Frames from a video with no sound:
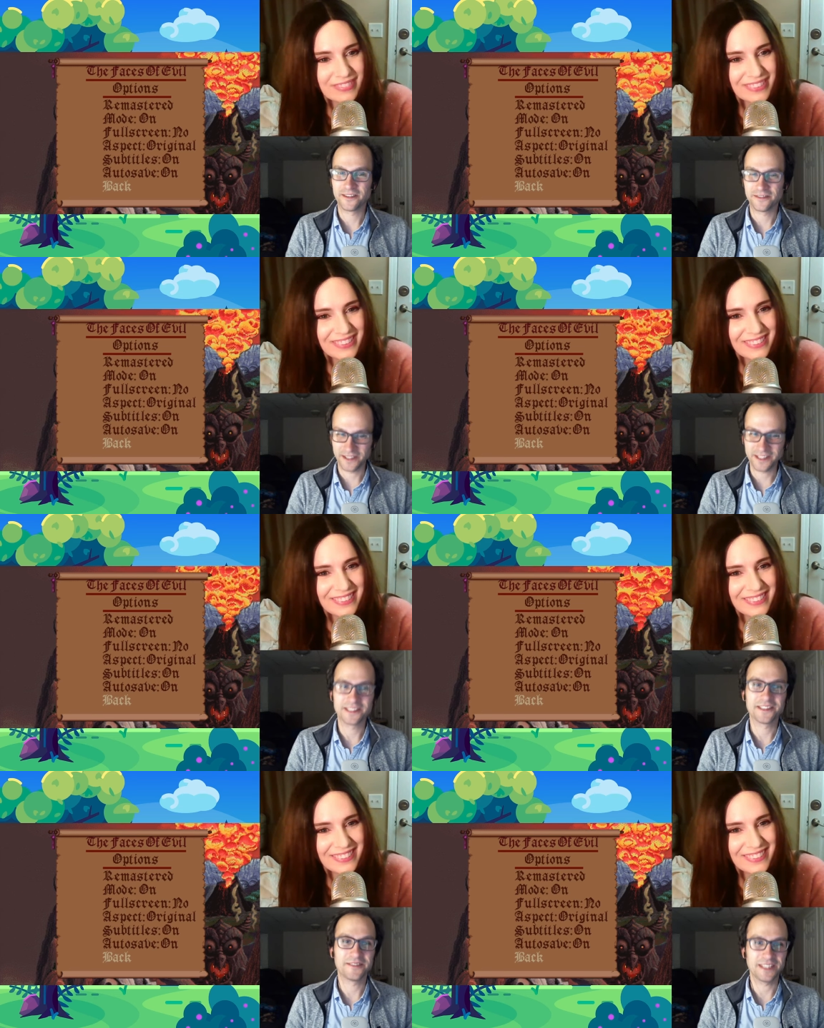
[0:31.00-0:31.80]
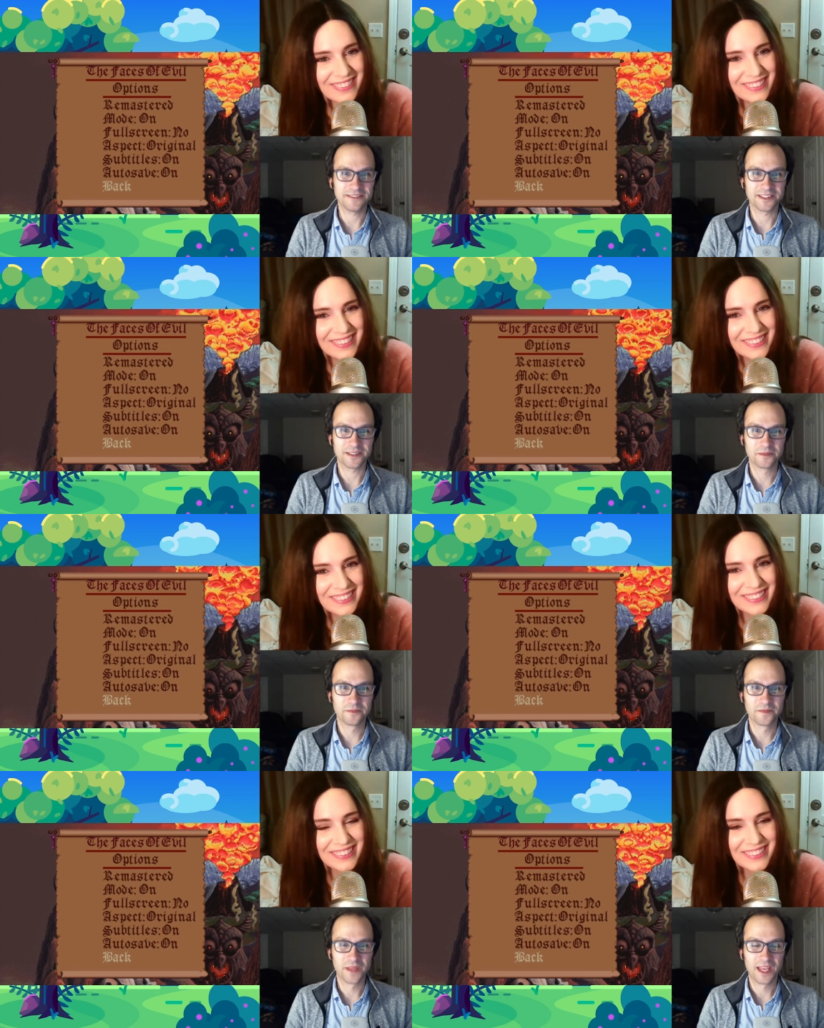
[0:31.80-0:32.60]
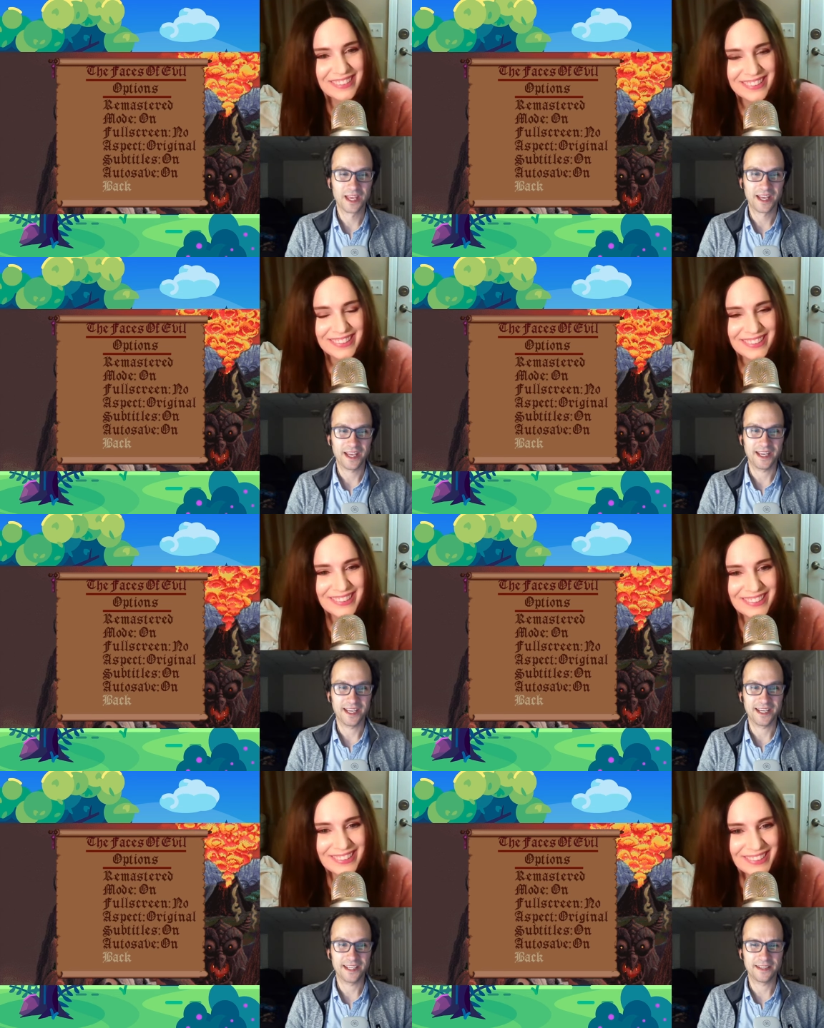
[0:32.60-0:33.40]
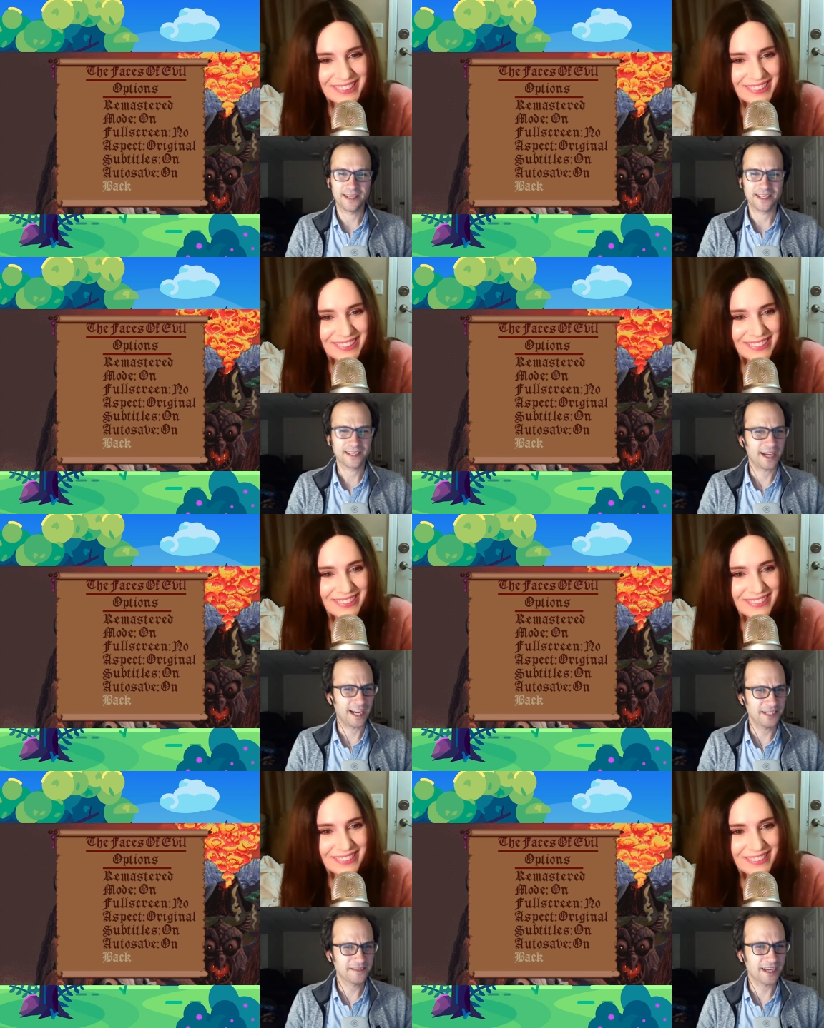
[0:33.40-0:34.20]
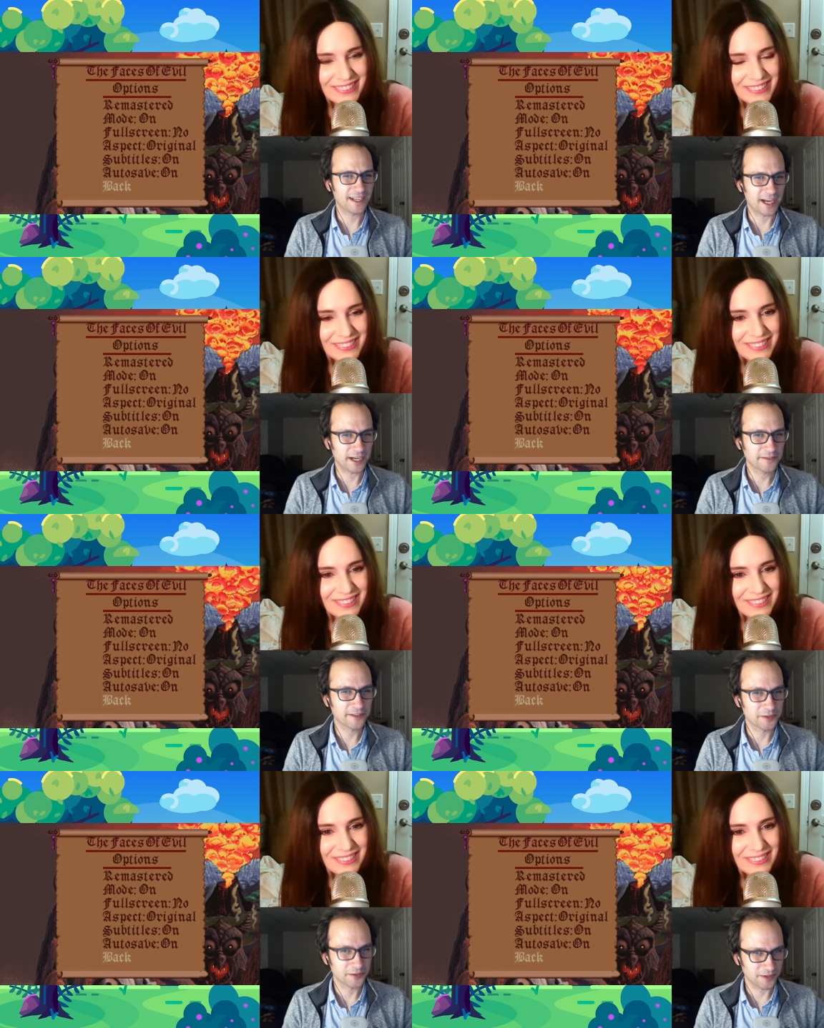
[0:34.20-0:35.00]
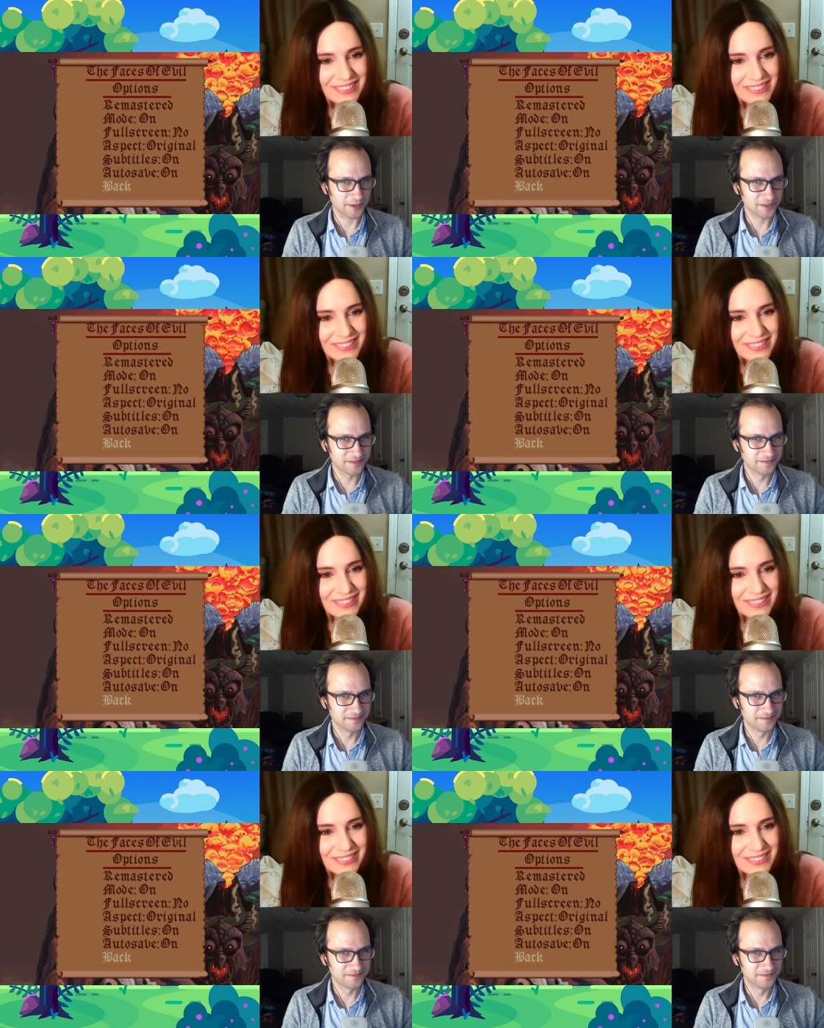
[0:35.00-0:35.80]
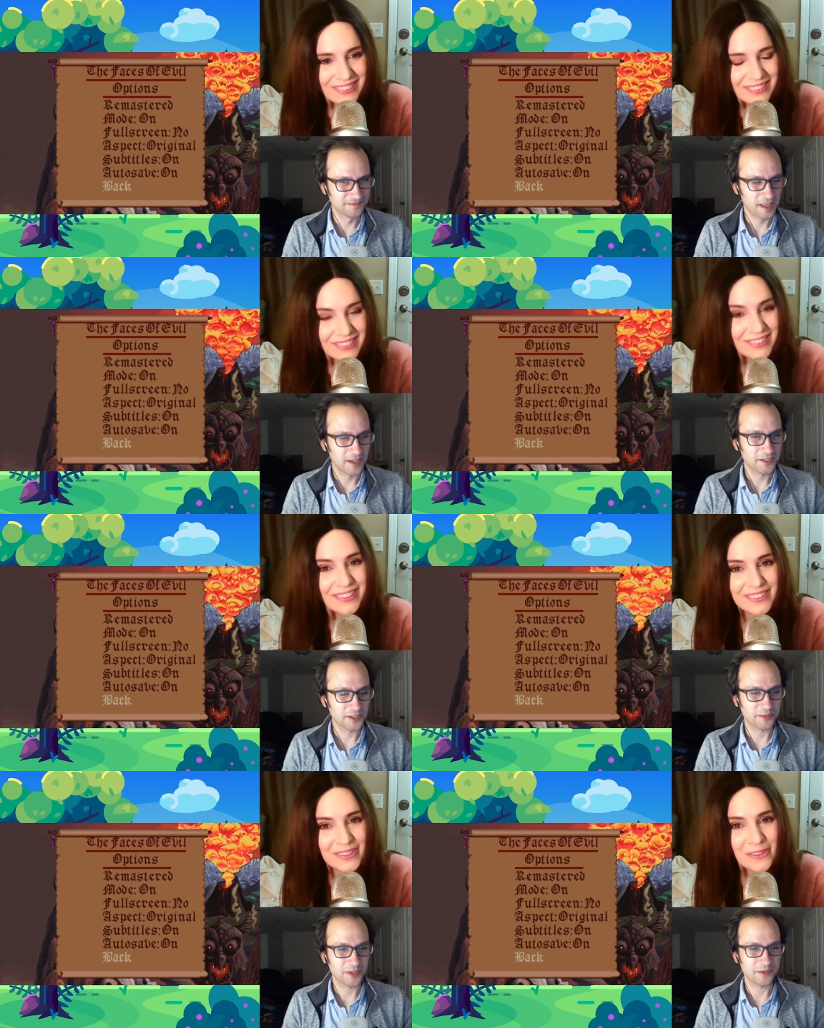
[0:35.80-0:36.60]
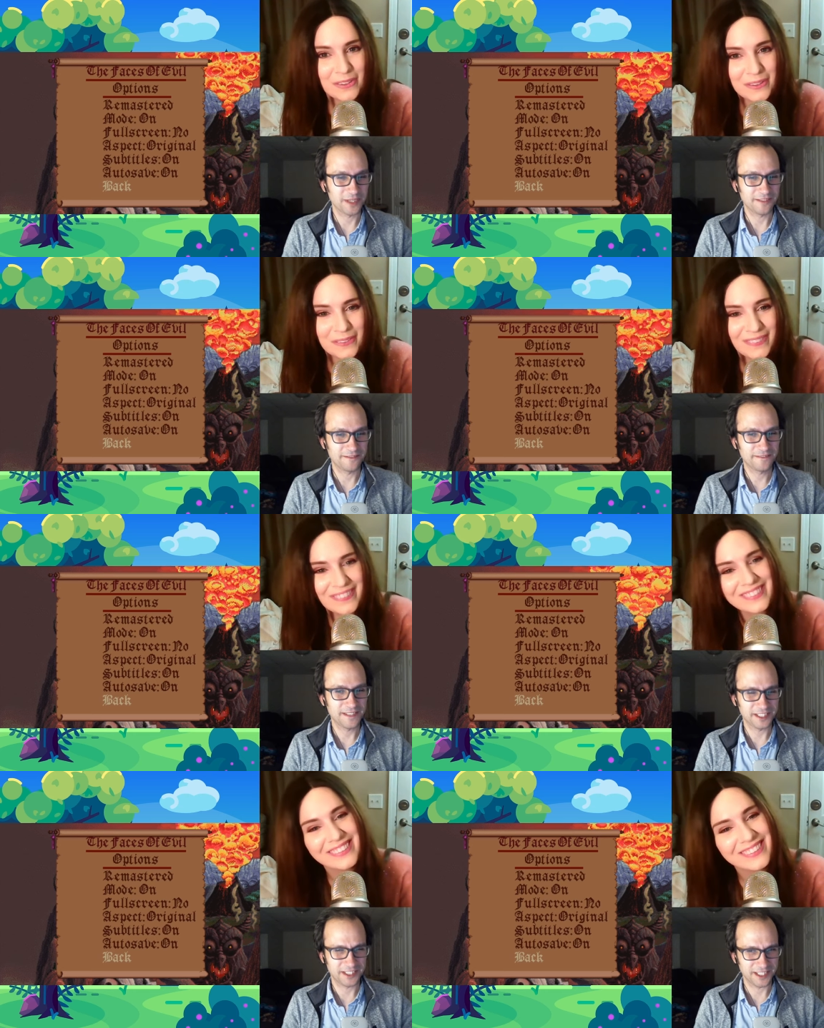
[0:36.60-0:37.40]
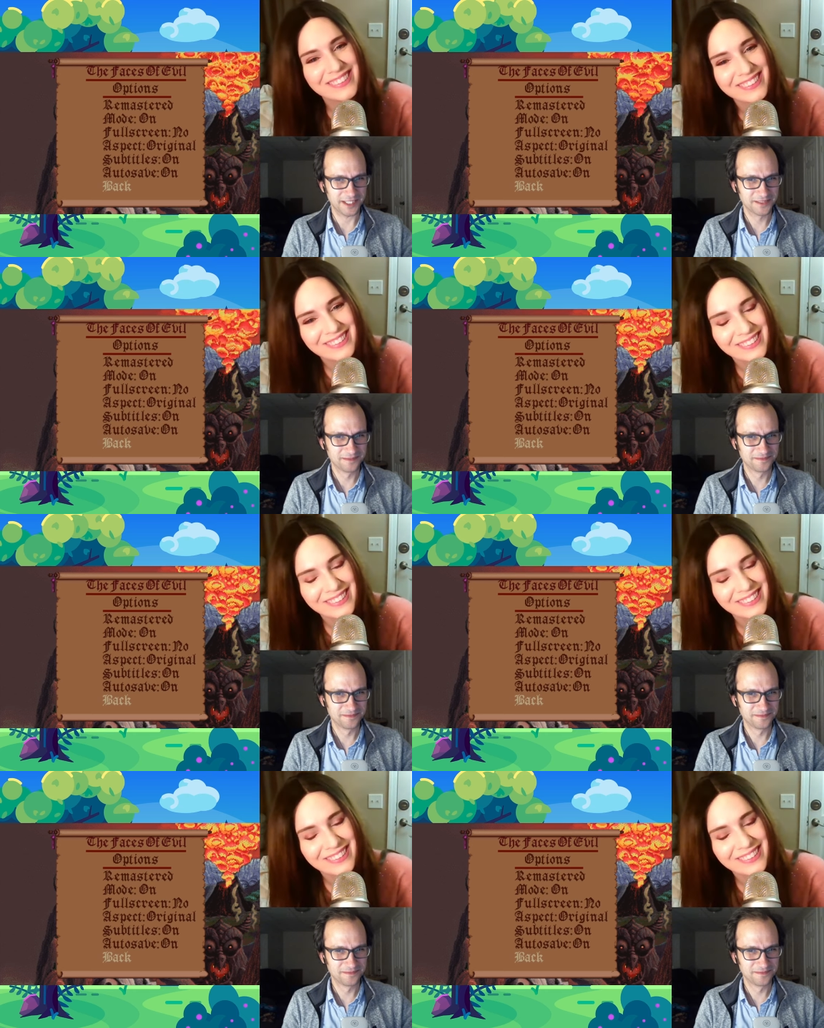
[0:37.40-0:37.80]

Speaker 1: The Faces of Evil. And it kind of got out of control to the point where he oh. finished it.